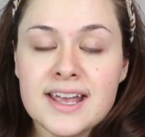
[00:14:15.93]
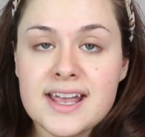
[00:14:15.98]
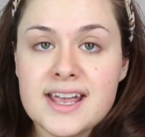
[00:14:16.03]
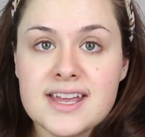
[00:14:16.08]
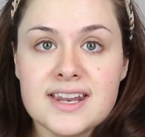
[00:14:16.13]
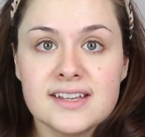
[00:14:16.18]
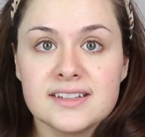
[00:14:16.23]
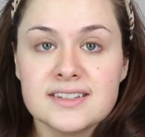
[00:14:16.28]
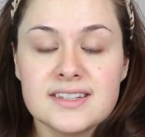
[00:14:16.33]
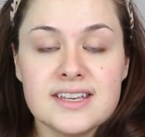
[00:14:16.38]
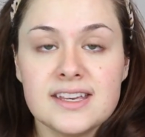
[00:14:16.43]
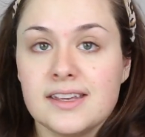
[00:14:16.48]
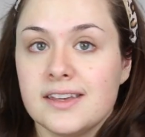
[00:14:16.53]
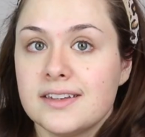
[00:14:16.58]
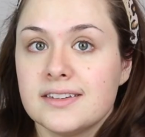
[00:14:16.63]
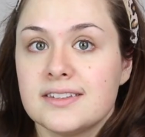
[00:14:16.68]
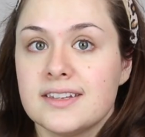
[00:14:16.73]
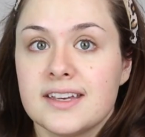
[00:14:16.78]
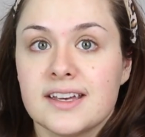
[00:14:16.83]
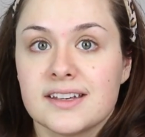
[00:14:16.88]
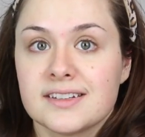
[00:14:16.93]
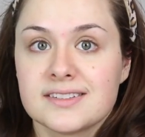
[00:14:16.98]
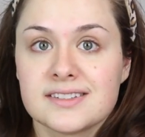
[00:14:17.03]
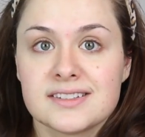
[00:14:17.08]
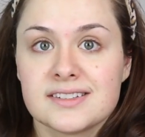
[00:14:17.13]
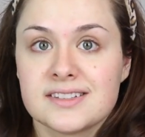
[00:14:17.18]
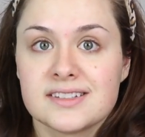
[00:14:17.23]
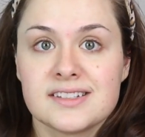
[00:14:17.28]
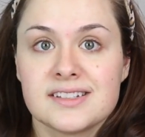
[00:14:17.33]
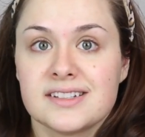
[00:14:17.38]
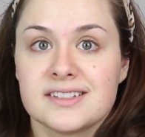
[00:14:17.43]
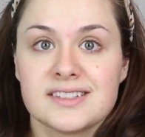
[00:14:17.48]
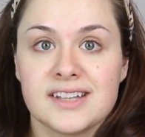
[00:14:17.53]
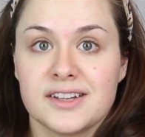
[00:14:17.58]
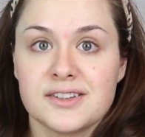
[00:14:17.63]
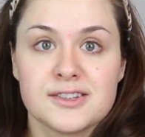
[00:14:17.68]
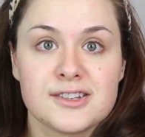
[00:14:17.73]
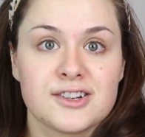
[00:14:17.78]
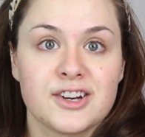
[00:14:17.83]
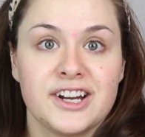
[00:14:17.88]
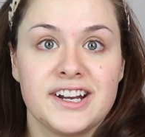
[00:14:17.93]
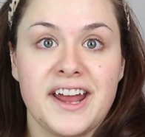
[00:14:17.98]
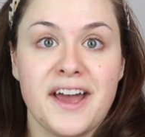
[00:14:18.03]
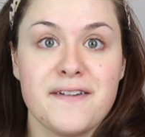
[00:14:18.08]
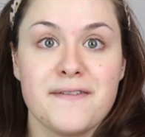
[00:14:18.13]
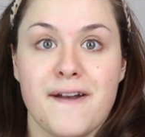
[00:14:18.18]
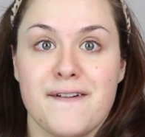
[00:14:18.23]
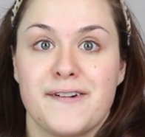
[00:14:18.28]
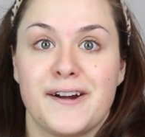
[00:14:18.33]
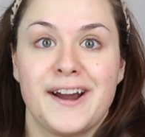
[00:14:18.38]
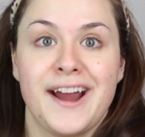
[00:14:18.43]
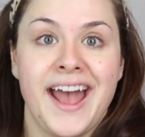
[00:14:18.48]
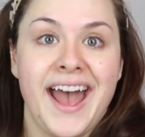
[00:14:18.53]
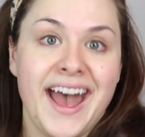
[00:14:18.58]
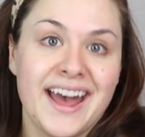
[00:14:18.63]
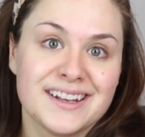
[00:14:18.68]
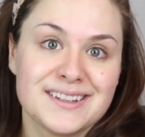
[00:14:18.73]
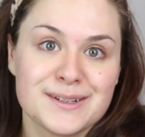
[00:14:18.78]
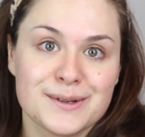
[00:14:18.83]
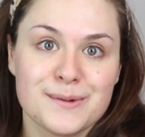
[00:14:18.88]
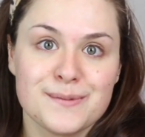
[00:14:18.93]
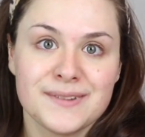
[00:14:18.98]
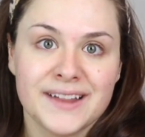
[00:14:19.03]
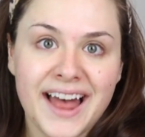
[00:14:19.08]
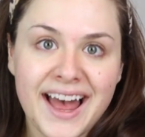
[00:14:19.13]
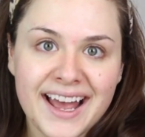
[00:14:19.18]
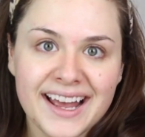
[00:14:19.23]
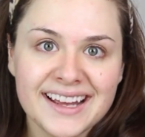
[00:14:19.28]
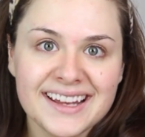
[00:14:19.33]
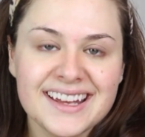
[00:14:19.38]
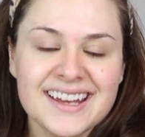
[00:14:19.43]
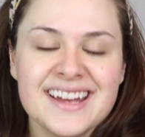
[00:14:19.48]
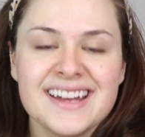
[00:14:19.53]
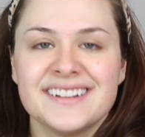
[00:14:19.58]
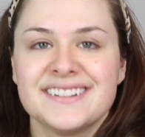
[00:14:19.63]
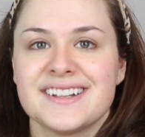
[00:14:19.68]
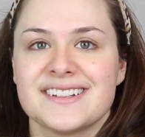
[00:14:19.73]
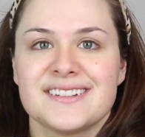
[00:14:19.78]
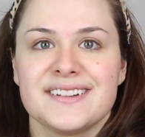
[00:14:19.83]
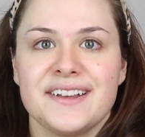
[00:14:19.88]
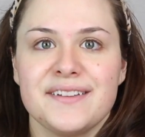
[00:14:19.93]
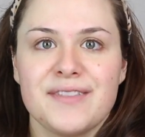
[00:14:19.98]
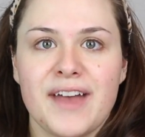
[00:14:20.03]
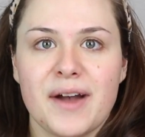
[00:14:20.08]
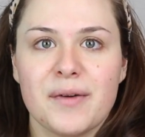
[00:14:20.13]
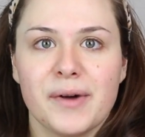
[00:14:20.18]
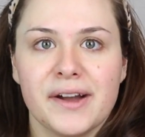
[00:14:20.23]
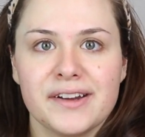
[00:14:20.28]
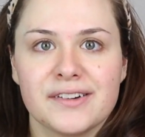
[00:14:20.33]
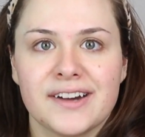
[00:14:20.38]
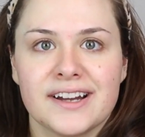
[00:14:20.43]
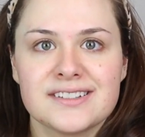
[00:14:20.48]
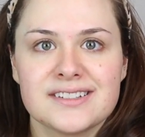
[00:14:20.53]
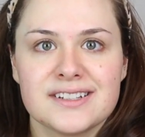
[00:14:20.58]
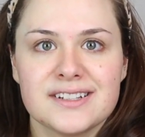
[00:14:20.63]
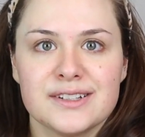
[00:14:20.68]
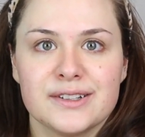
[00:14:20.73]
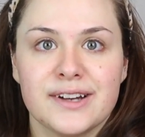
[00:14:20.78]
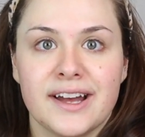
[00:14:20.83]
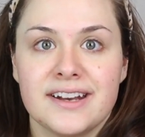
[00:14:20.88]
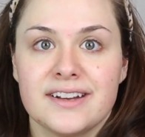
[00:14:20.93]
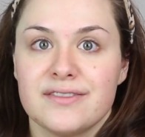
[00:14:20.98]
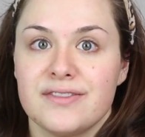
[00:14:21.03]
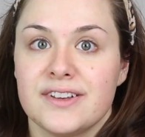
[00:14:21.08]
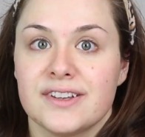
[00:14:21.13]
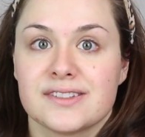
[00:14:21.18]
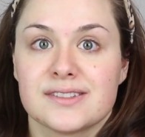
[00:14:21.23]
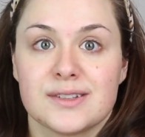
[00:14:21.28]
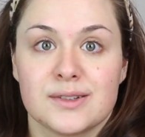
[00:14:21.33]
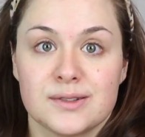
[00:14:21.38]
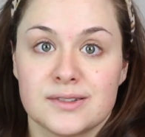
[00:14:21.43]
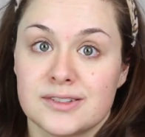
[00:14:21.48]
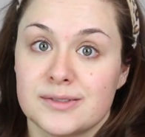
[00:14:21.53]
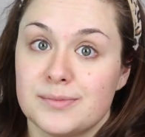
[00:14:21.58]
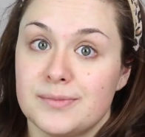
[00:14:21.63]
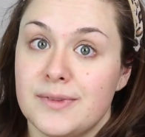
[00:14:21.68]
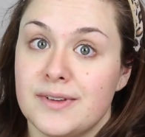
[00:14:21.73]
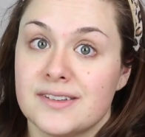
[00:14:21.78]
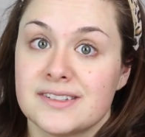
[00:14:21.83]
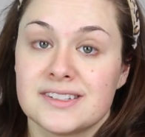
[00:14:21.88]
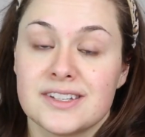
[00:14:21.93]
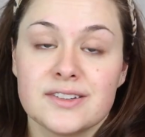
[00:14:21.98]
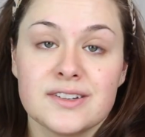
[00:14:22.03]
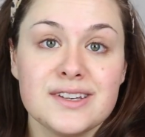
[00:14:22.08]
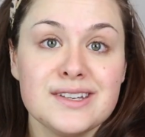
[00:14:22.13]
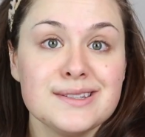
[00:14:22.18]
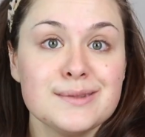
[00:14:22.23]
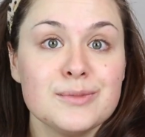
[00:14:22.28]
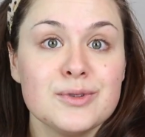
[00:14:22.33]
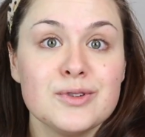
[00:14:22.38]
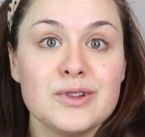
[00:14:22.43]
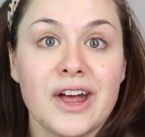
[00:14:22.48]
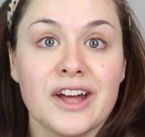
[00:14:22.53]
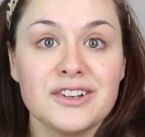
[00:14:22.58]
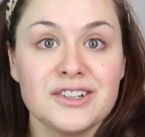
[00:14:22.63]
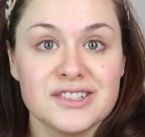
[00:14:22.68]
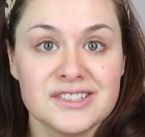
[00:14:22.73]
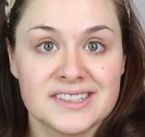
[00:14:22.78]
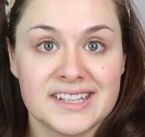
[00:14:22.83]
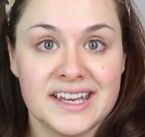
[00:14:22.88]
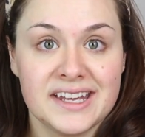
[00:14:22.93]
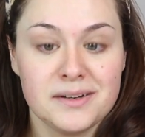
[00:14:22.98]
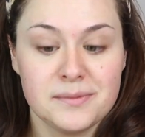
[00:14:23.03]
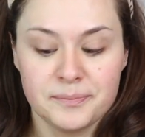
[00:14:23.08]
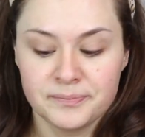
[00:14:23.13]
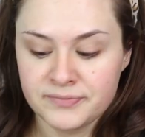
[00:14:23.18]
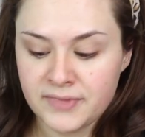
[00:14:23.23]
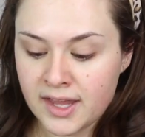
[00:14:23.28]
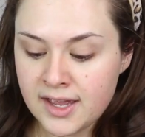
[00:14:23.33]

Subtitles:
It is the easiest sunscreen I've ever had to apply. It doesn't leave that white residue, and it feels so silky smooth on your skin.